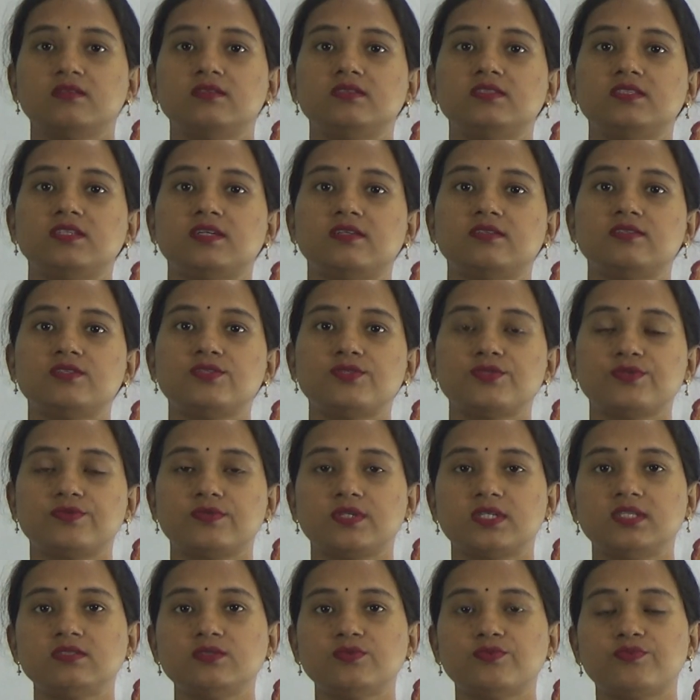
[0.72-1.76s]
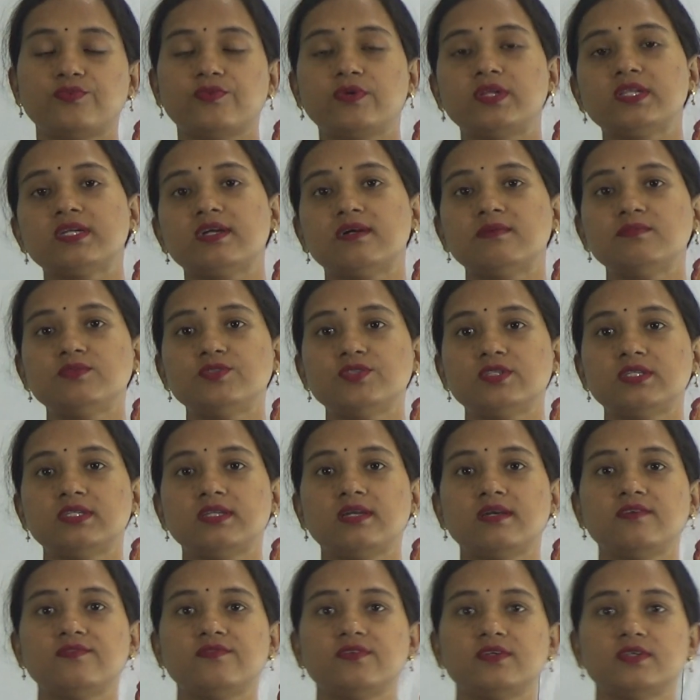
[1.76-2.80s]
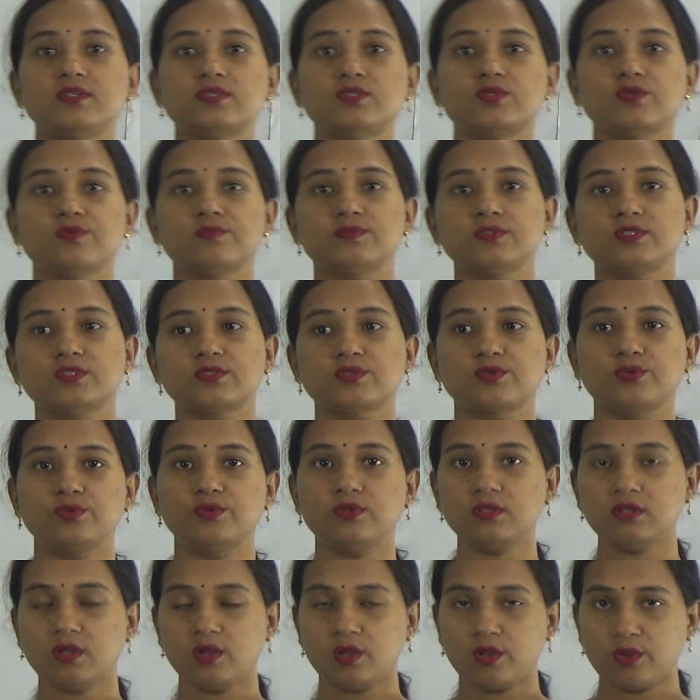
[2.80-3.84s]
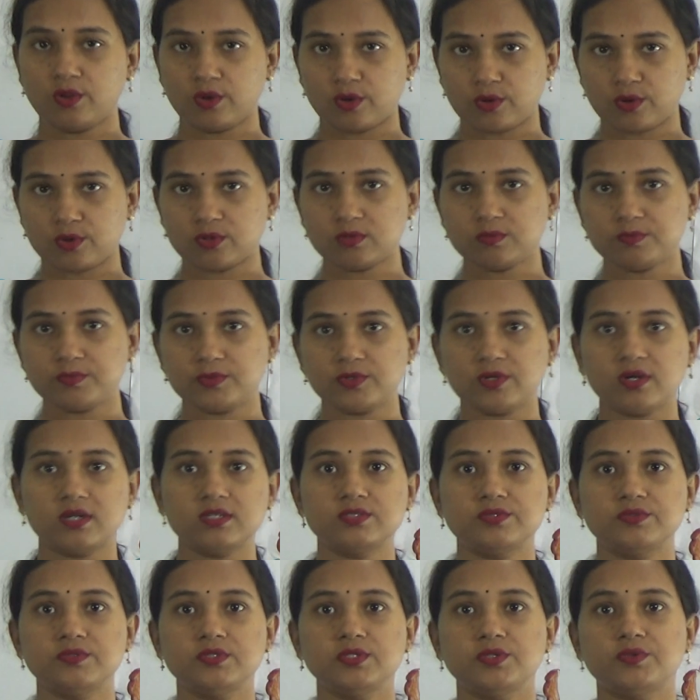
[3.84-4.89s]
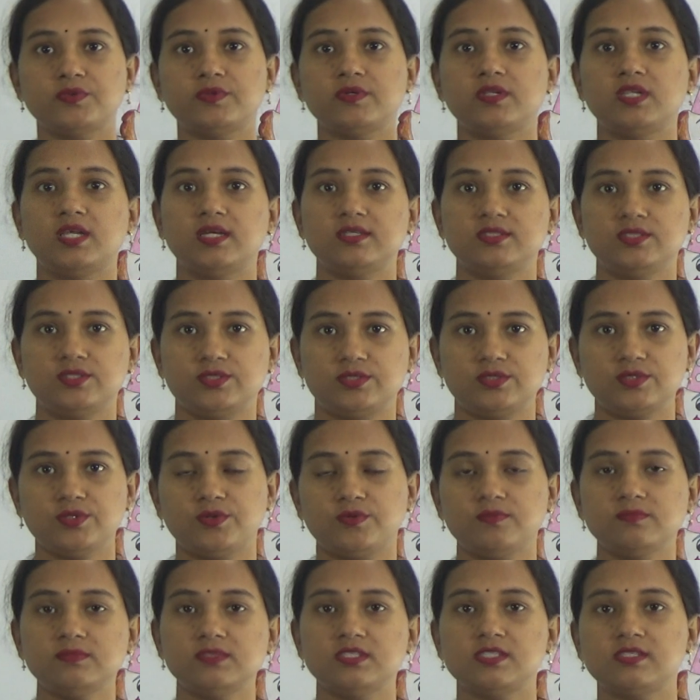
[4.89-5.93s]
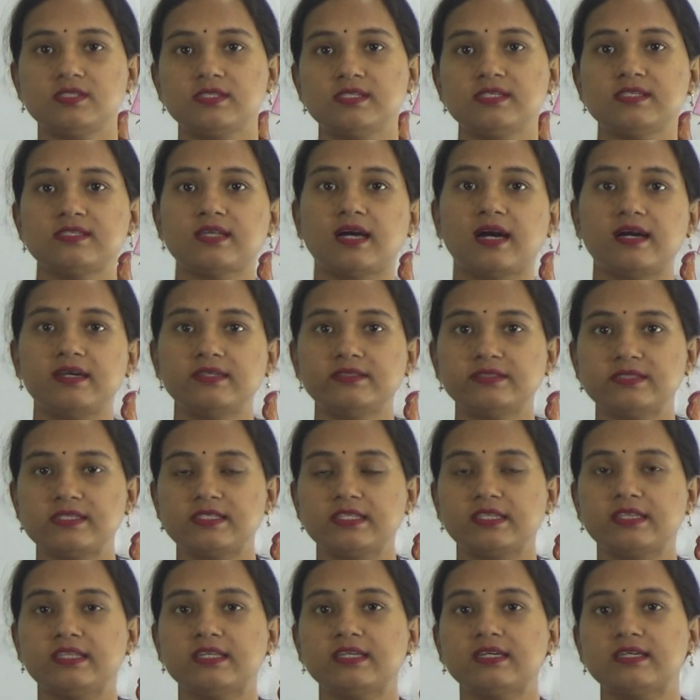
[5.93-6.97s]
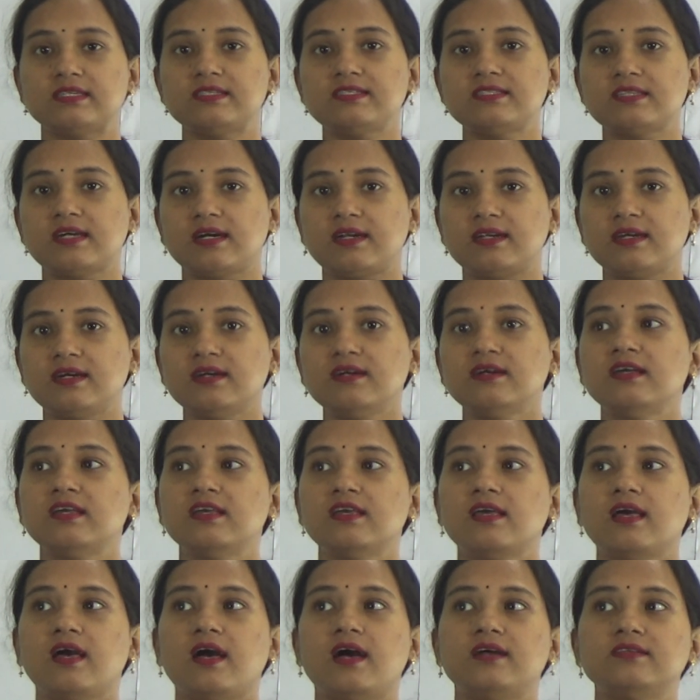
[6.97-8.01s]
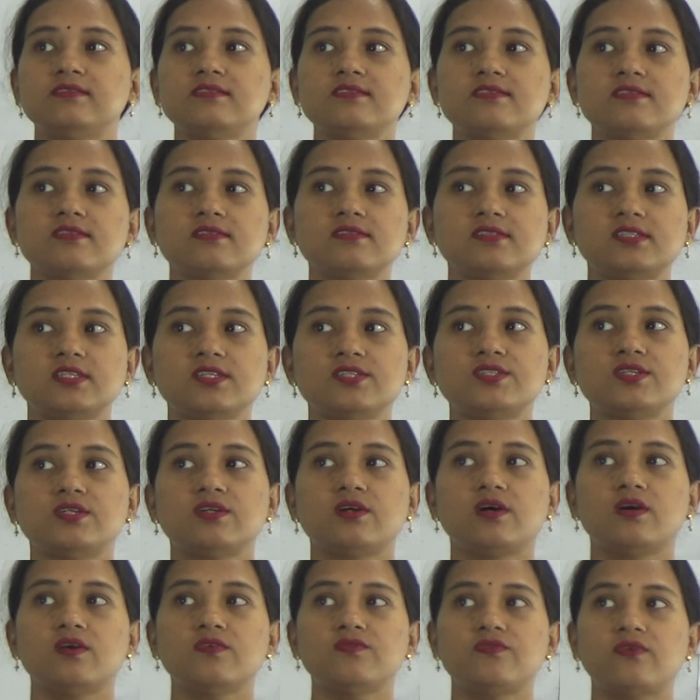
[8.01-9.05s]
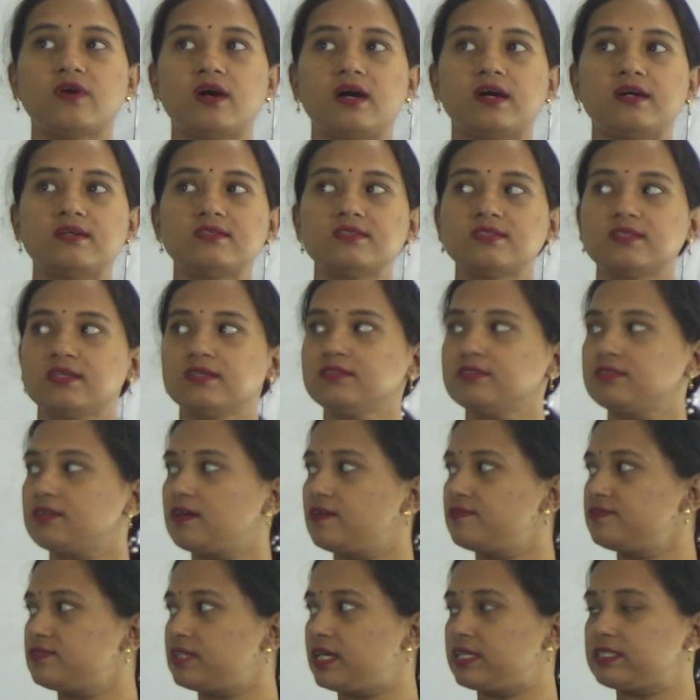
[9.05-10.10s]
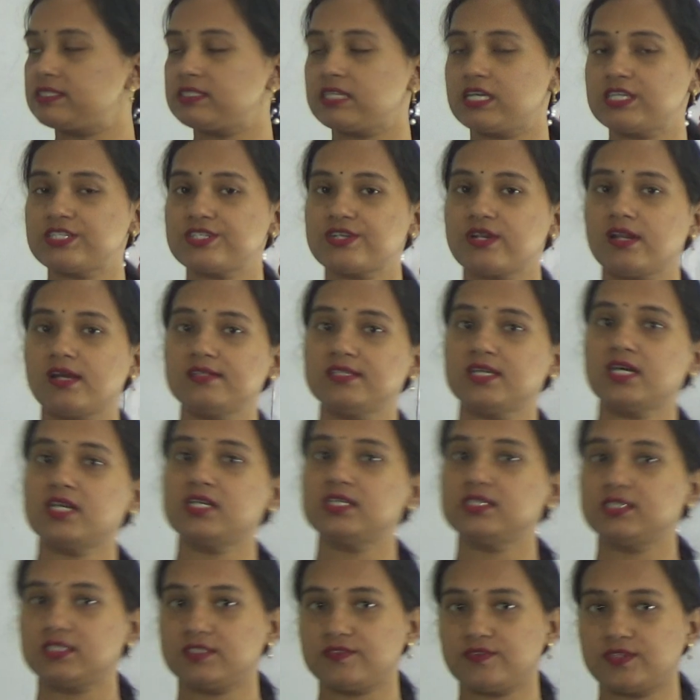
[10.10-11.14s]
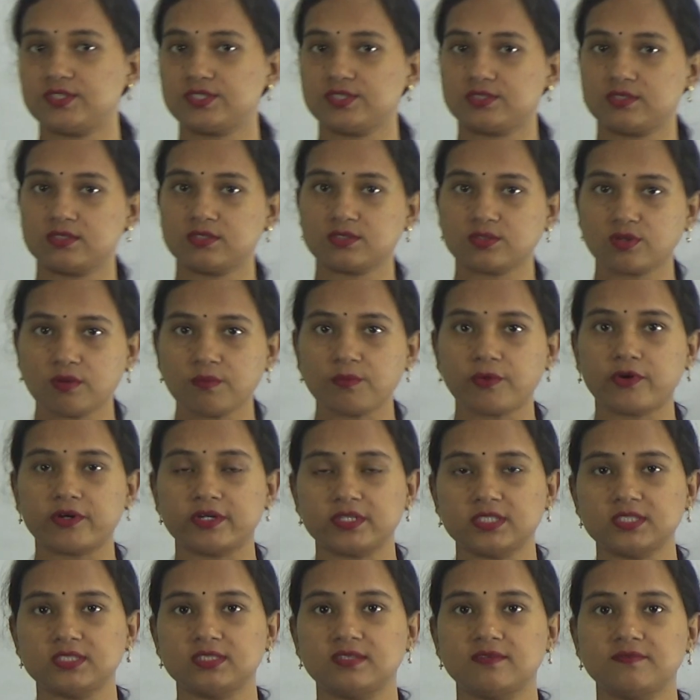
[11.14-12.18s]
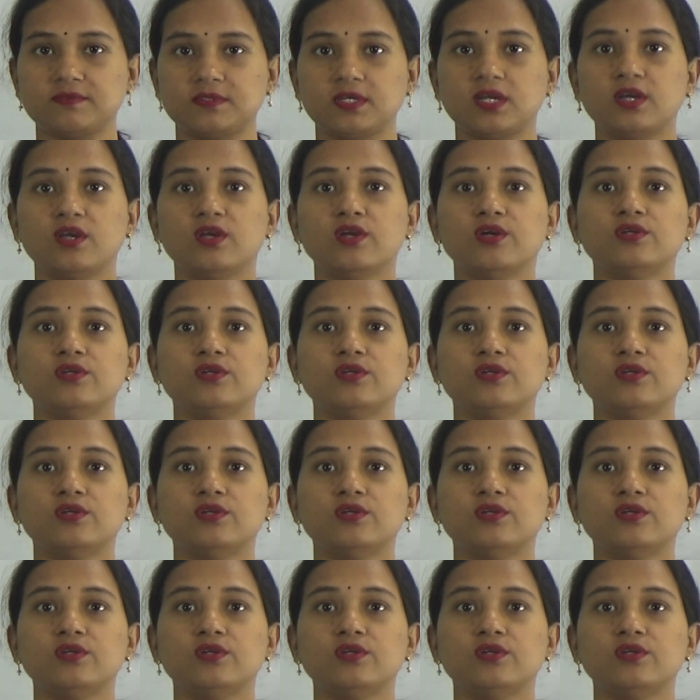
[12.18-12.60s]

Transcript: Dear student, welcome to NIVS Home School. Hope you are doing well at your home. This is Ayesha Siddiqua Sara, Assistant Teacher of Arts and Craft at National Ideal University School Morning Shift.